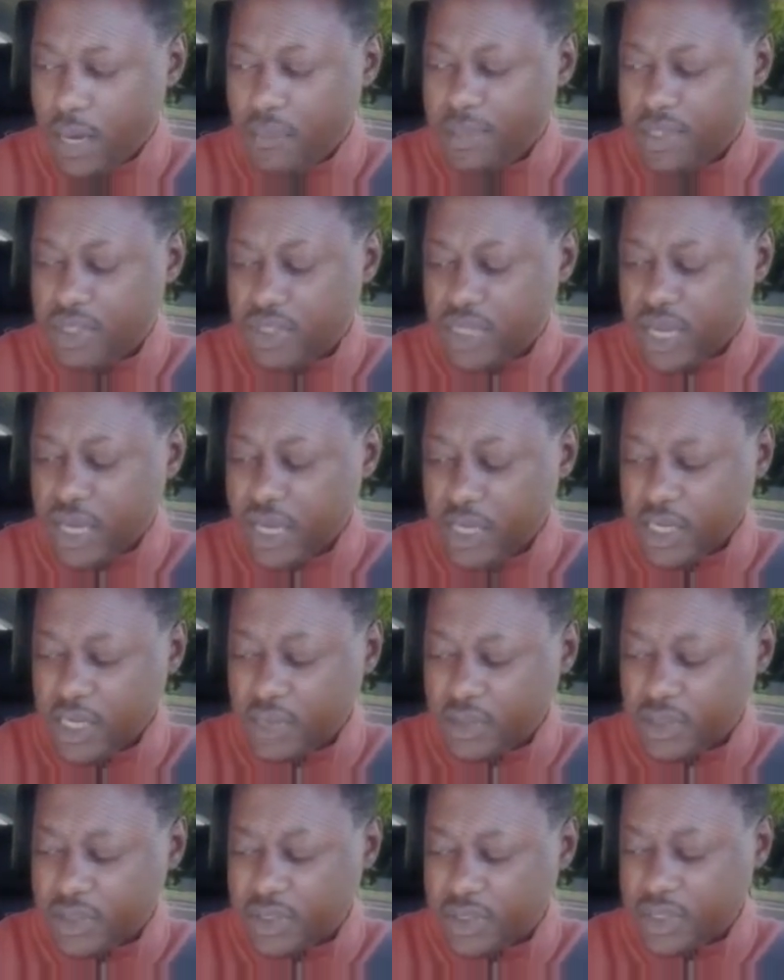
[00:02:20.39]
this is
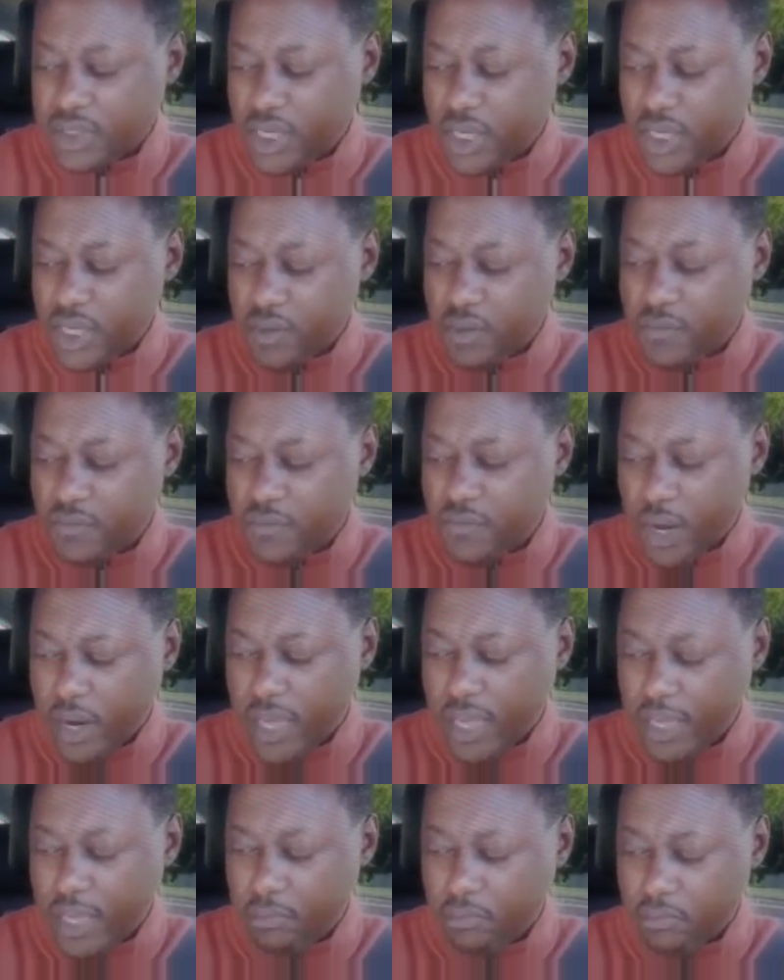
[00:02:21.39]
becoming man-centered,
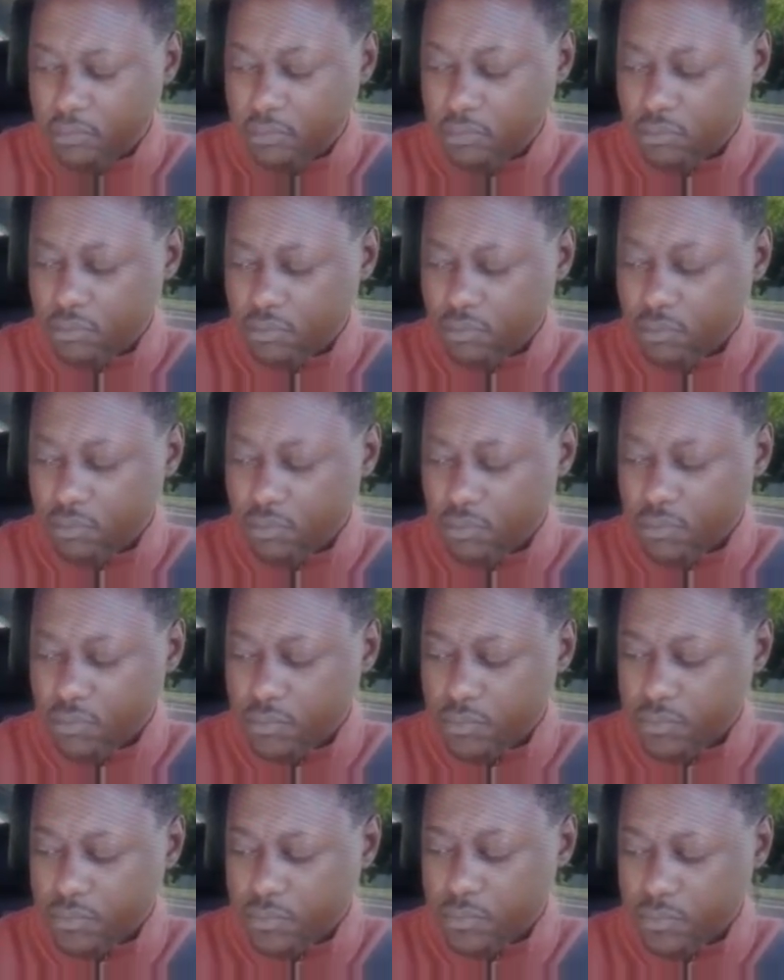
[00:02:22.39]
and I'm seeing
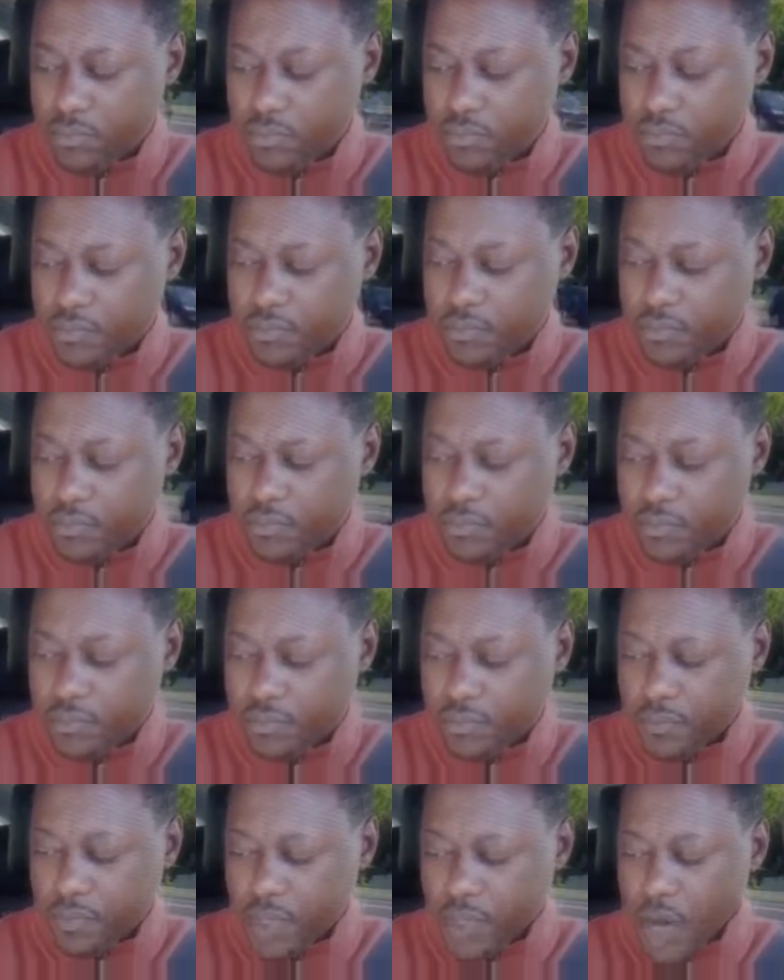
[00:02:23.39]
this thing, and
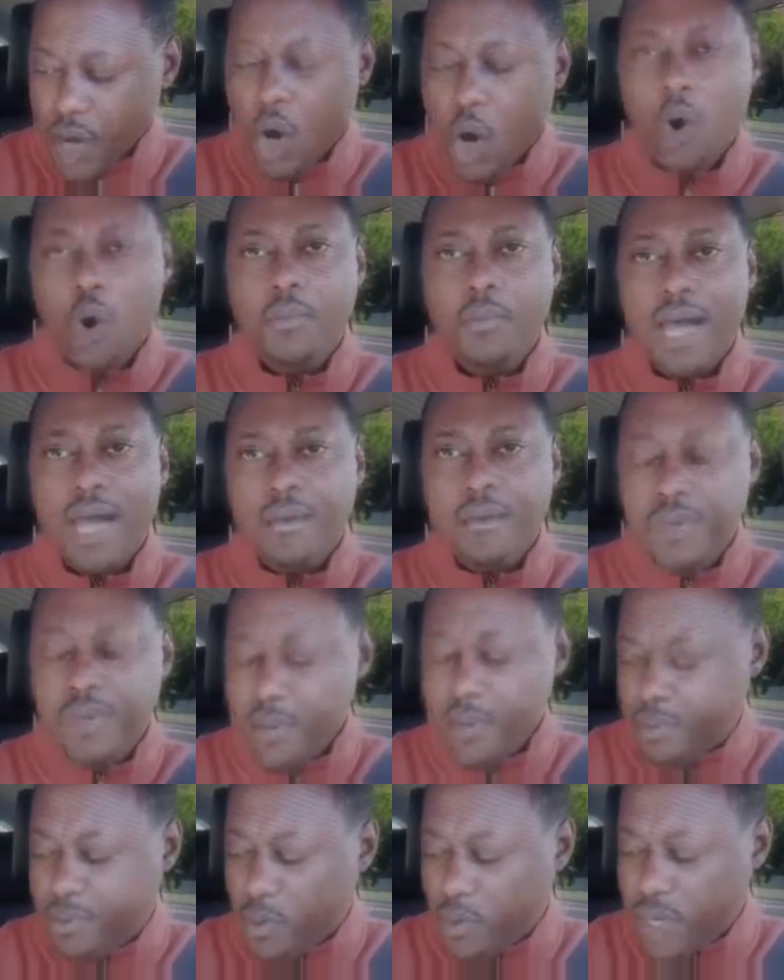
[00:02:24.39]
I'm like, I understand.
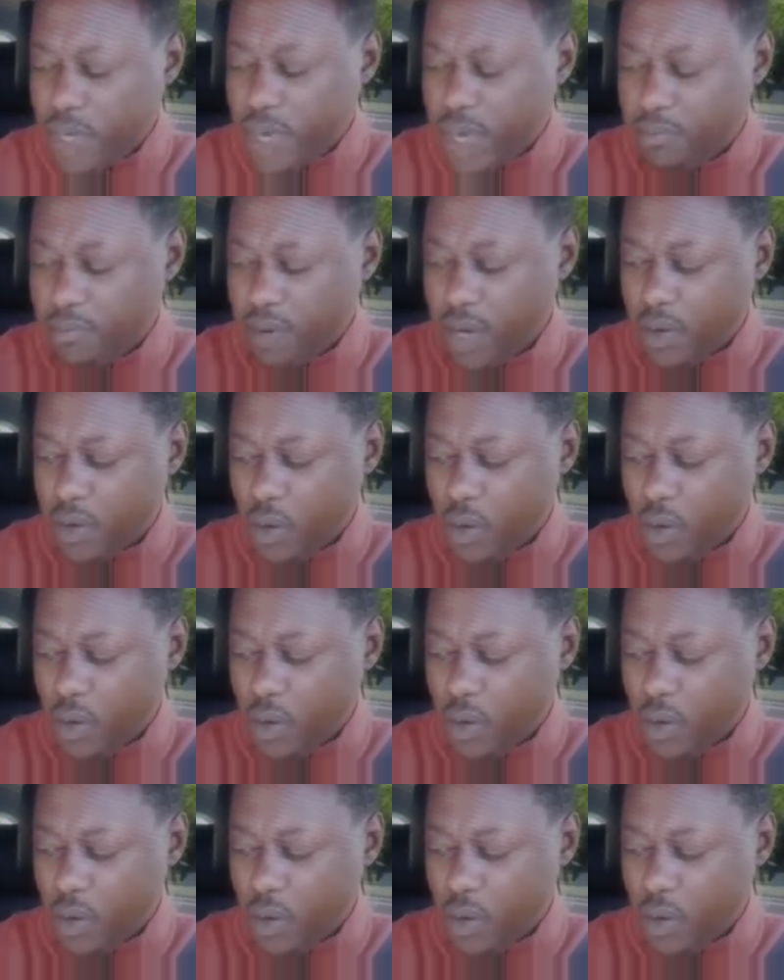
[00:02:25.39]
I'm filthy.